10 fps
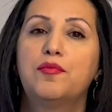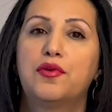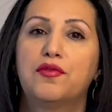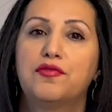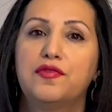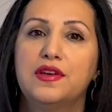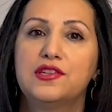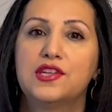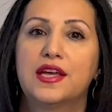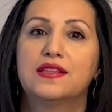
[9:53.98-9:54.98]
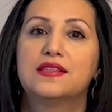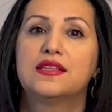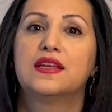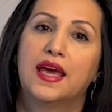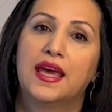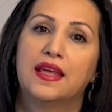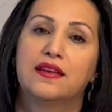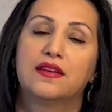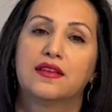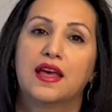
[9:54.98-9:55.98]
proficient
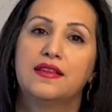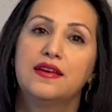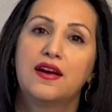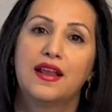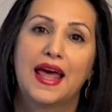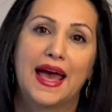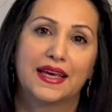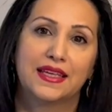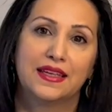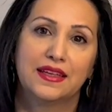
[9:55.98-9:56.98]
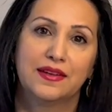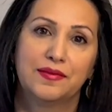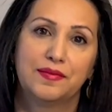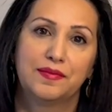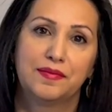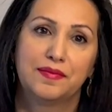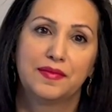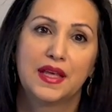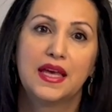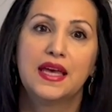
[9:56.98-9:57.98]
in ethical hacking.
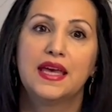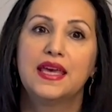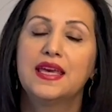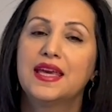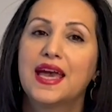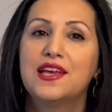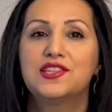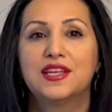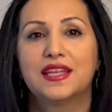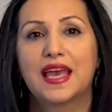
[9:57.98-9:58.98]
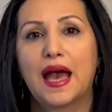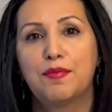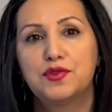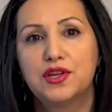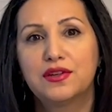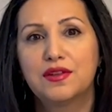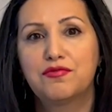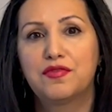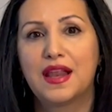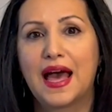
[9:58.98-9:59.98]
Engage in capture the
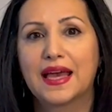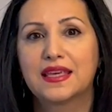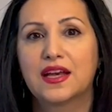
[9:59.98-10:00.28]
flag